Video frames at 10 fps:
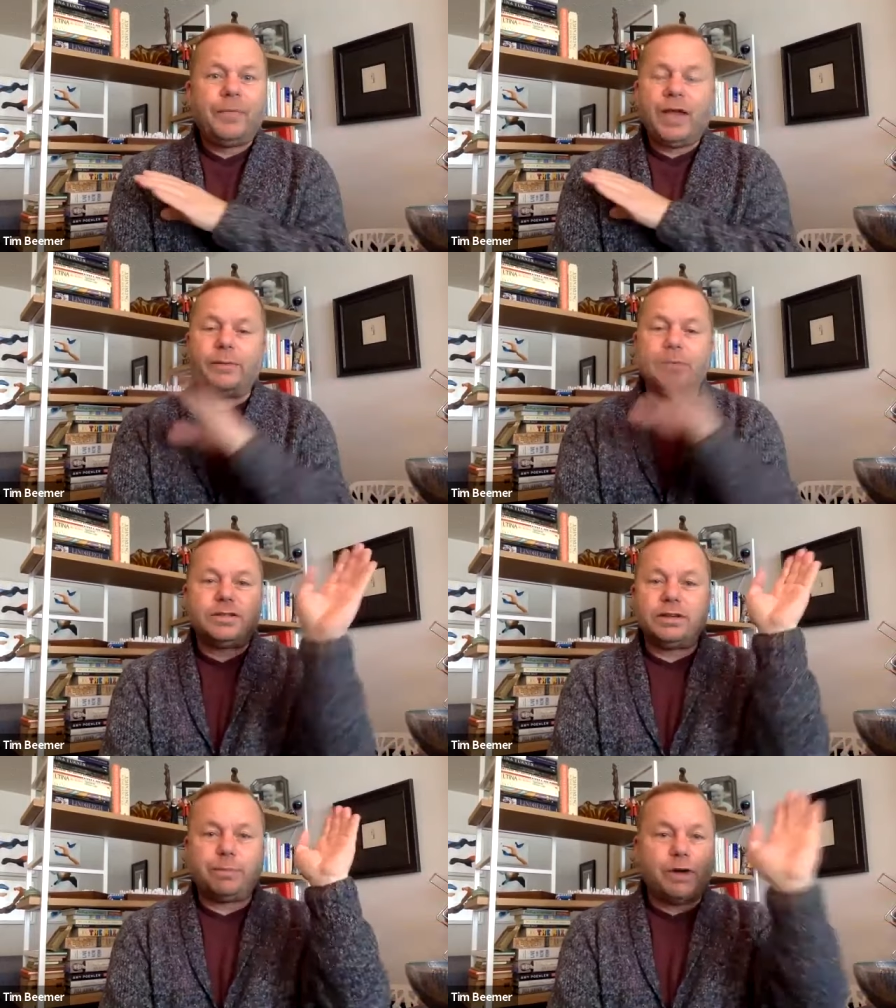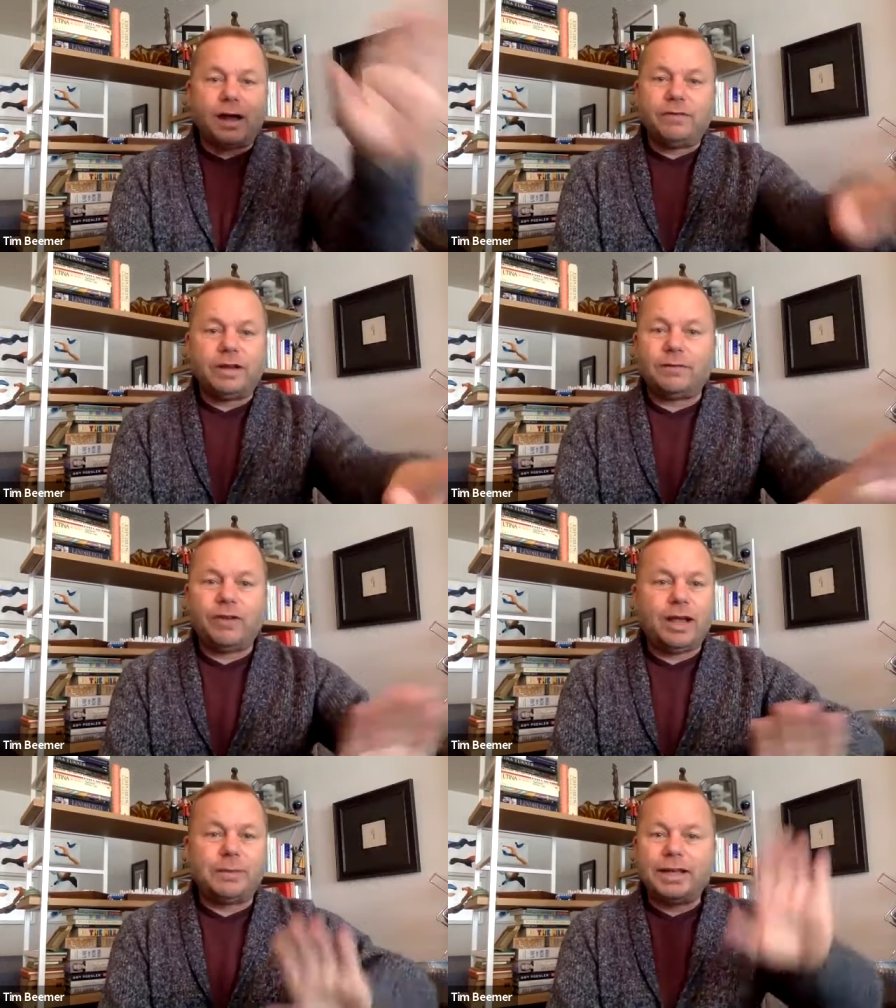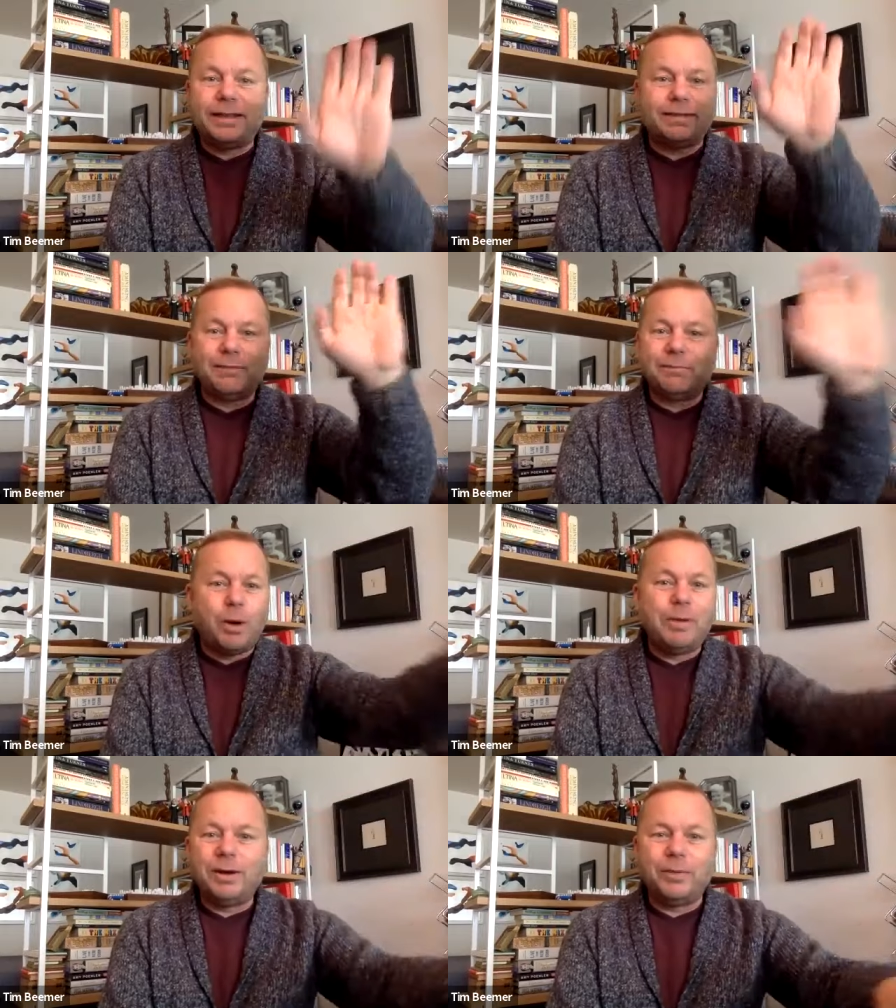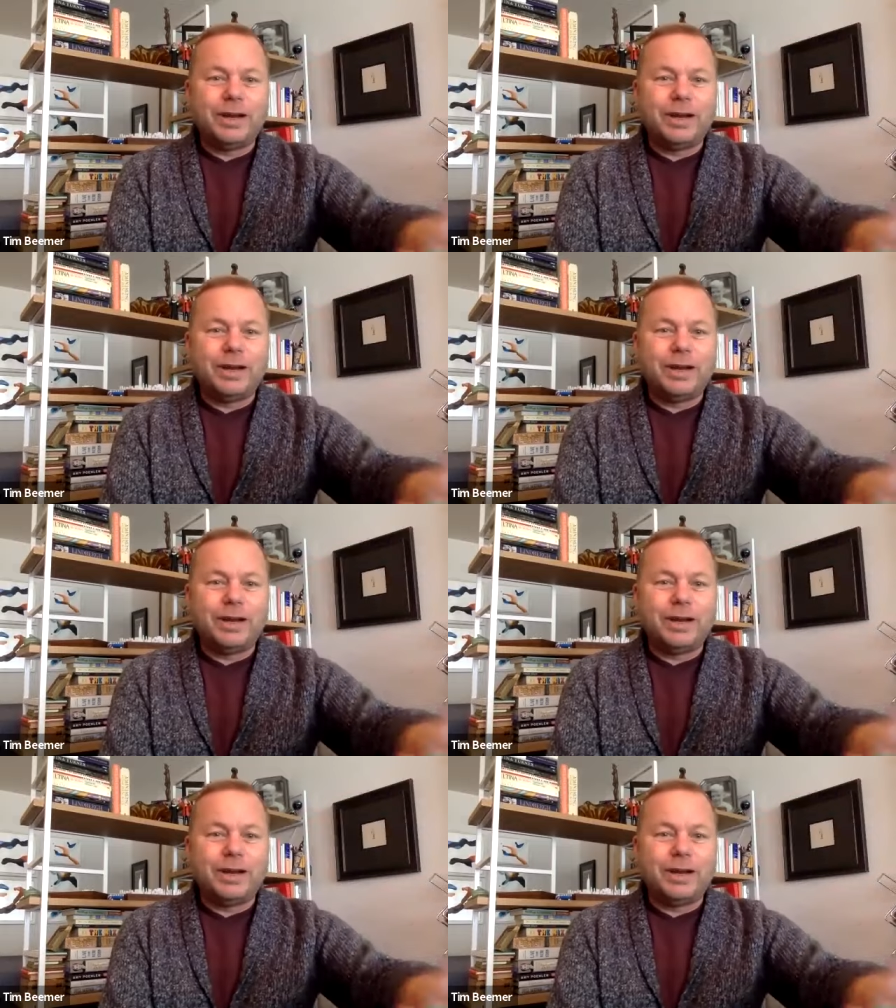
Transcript: That was your private family moment.